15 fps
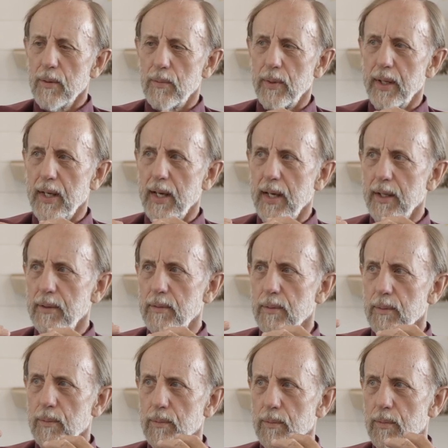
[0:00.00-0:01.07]
we had
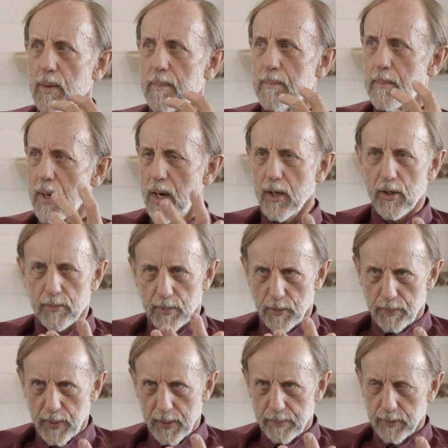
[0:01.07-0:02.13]
remarkable
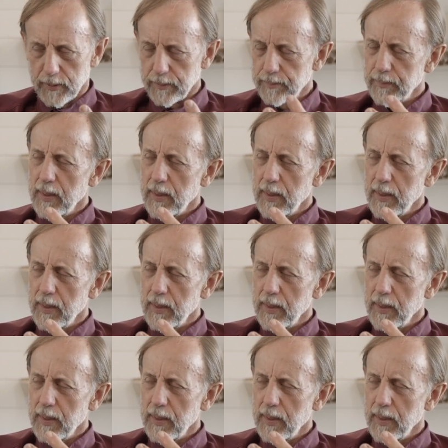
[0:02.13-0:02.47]
people.